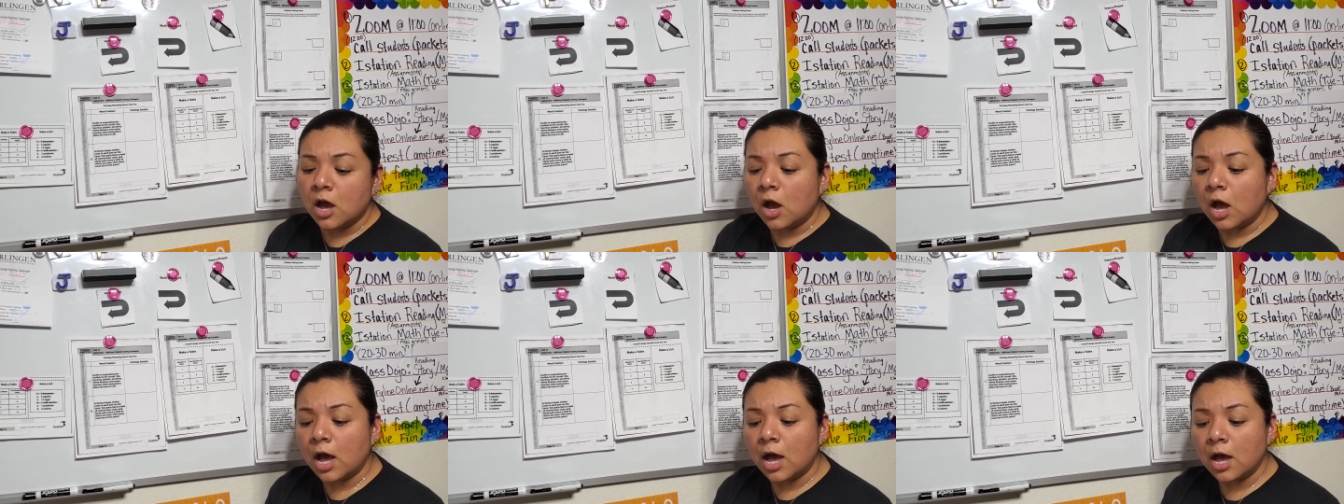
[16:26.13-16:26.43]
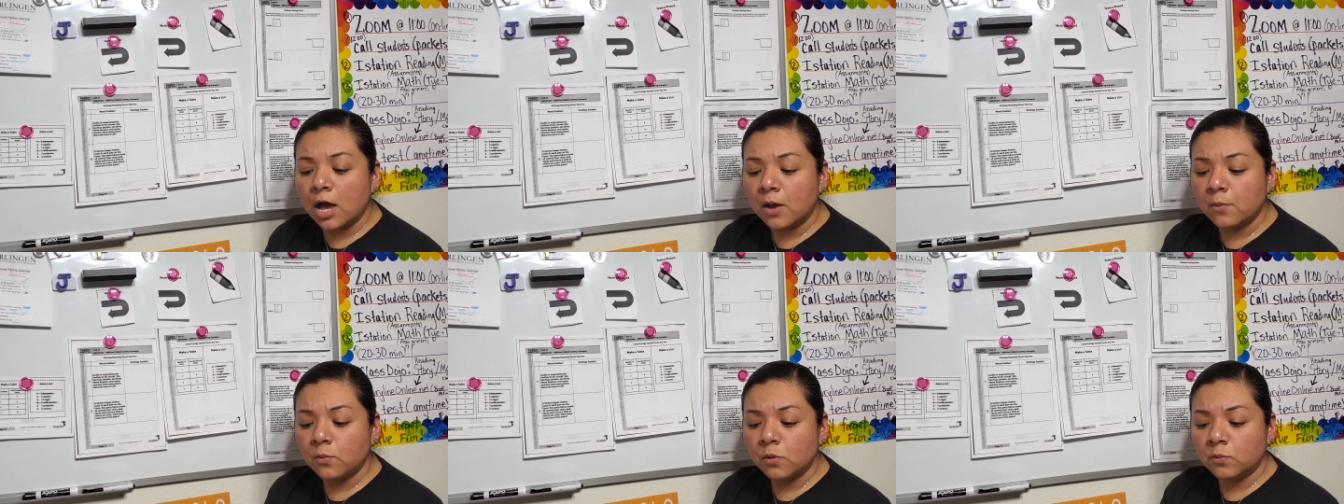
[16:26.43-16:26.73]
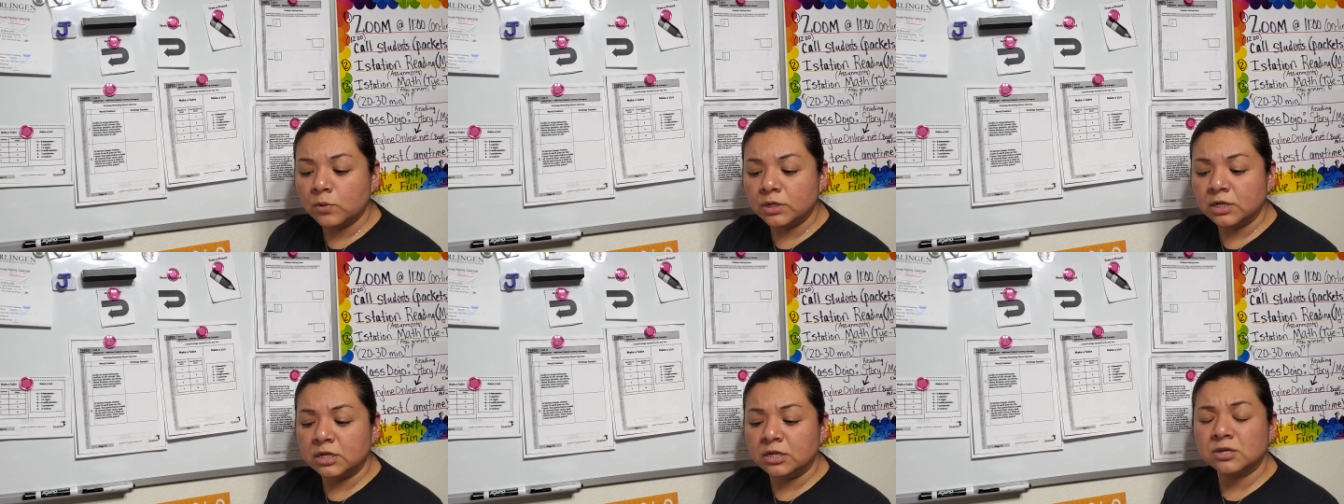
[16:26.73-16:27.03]
Um, when
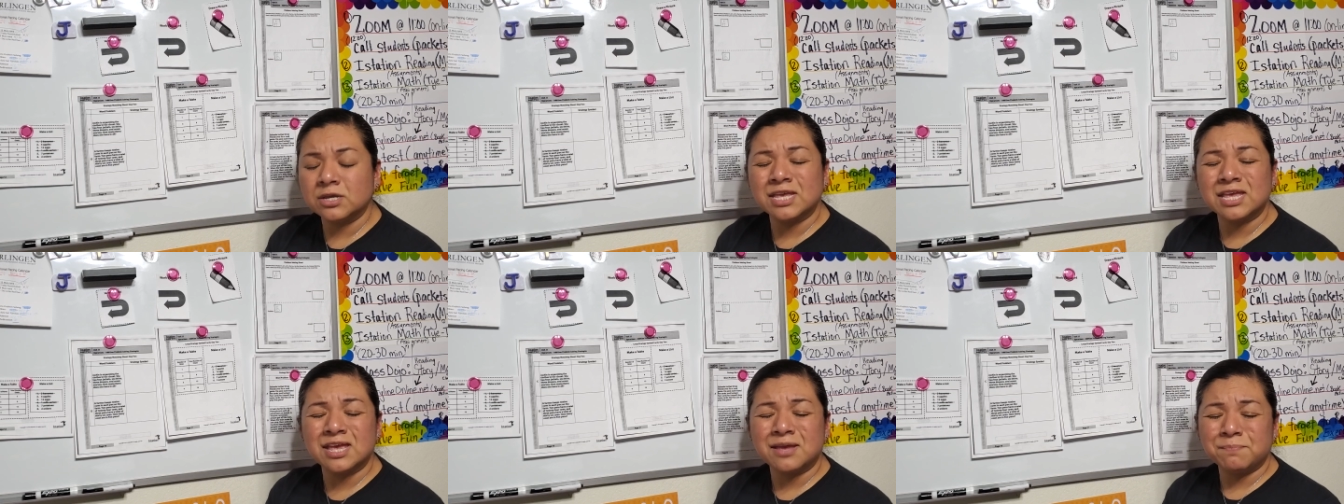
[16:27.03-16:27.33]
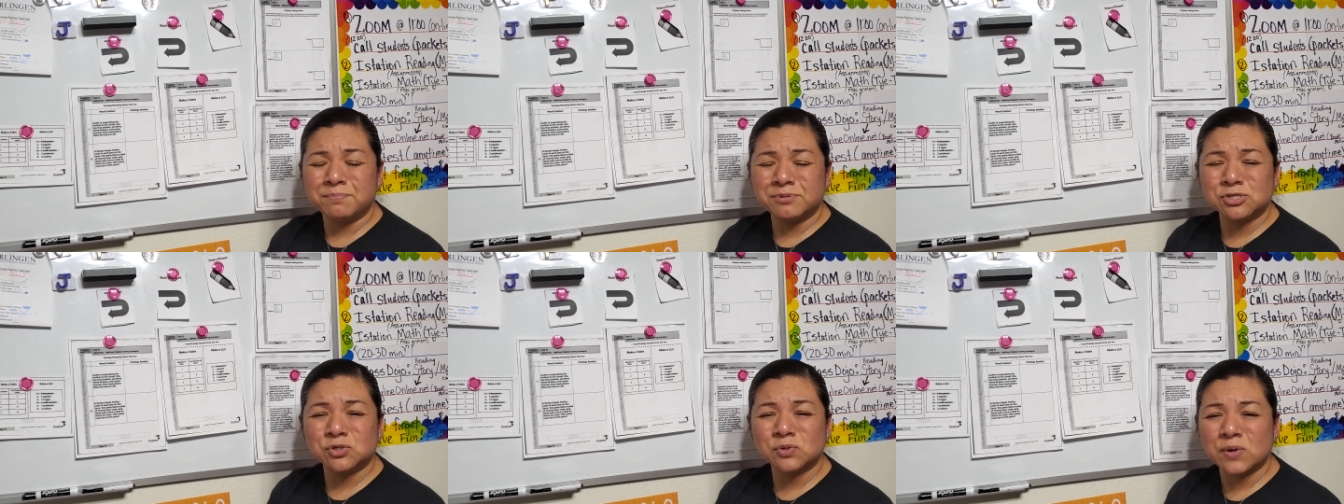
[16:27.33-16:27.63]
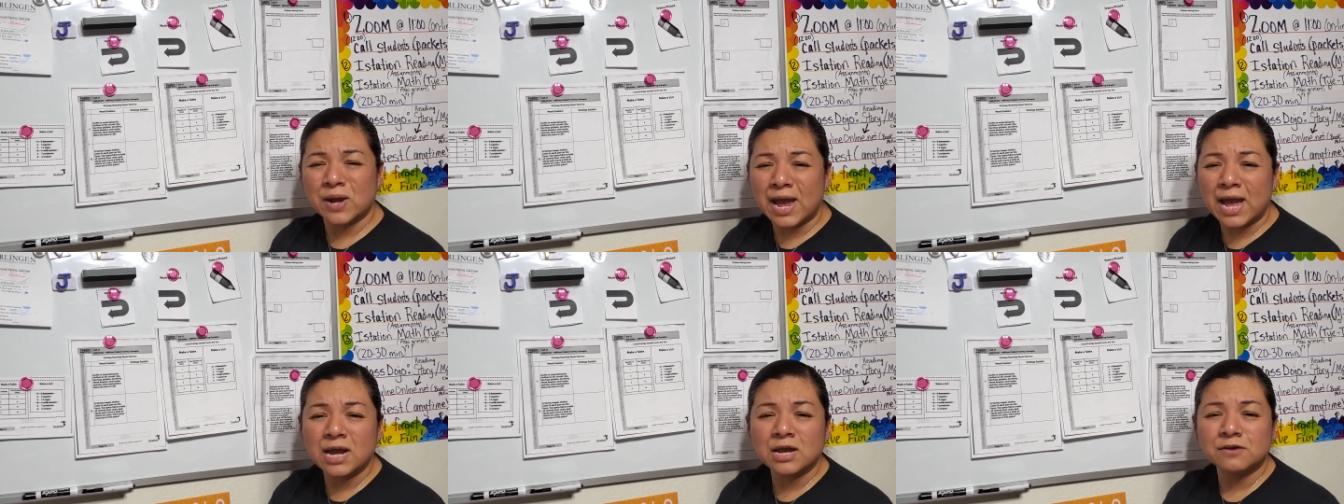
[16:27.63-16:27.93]
we need to keep
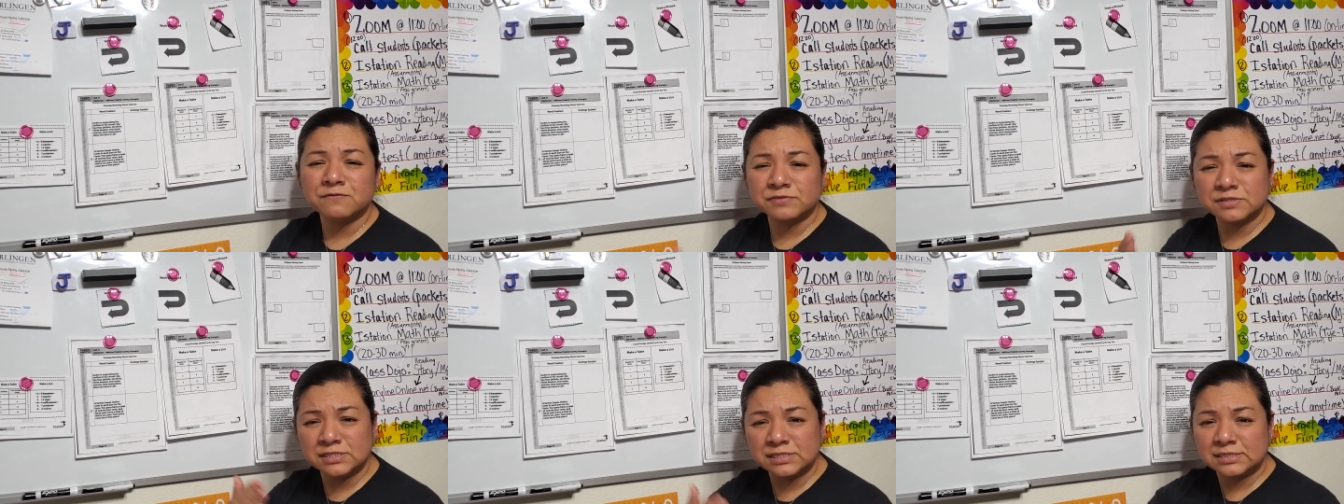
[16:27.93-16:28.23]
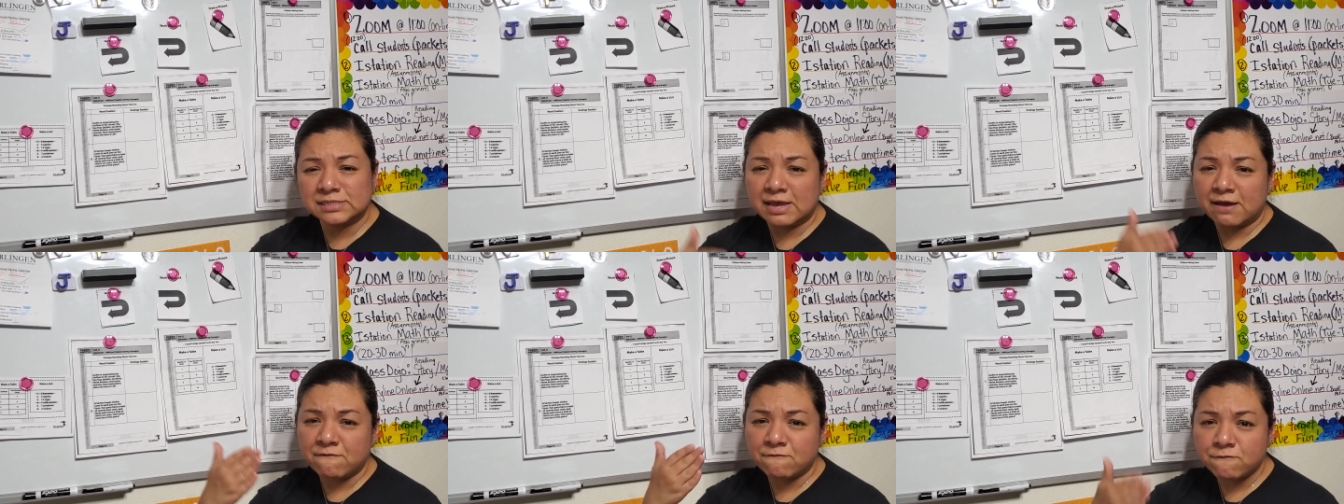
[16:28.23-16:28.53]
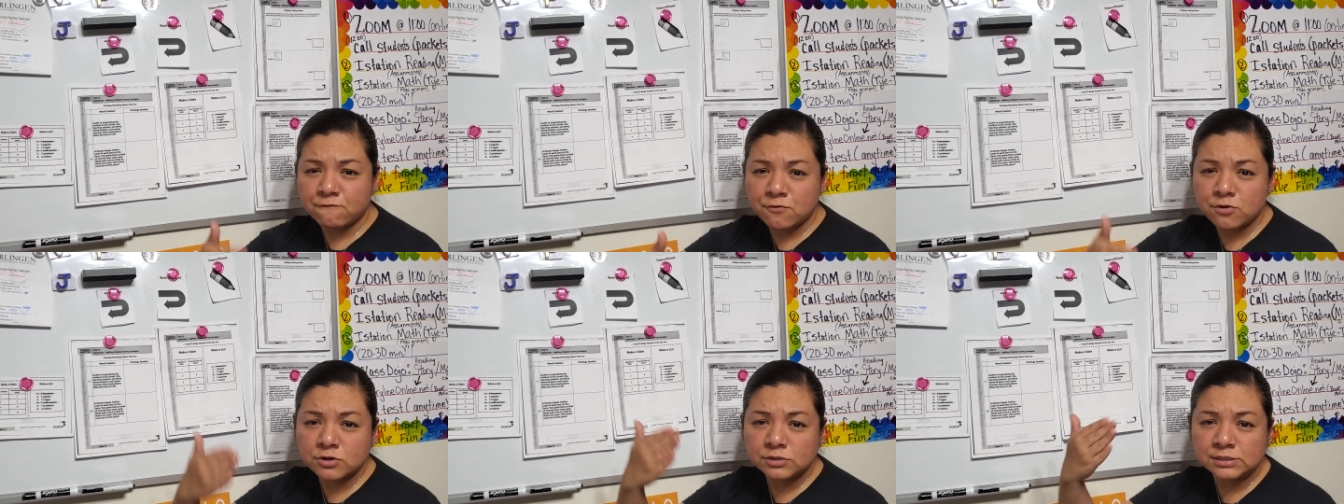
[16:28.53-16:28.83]
track of
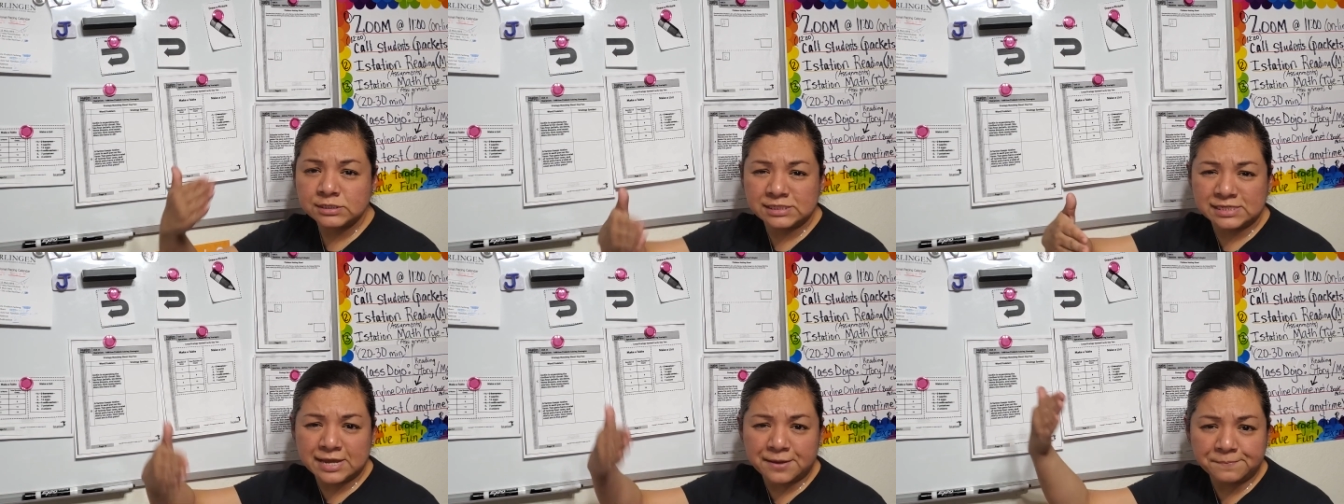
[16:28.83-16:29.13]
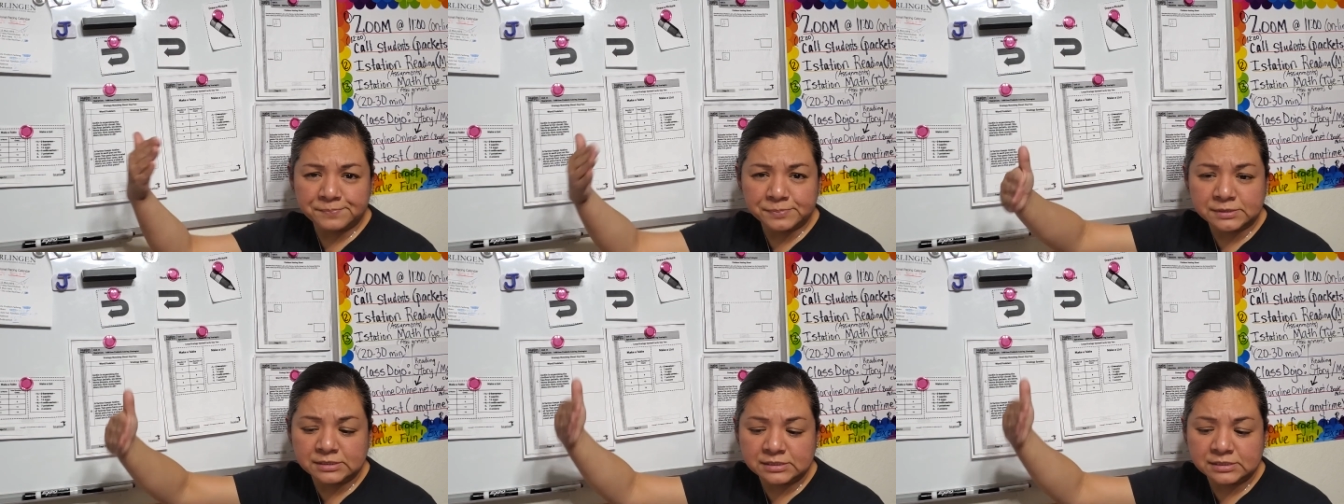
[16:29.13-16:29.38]
several steps,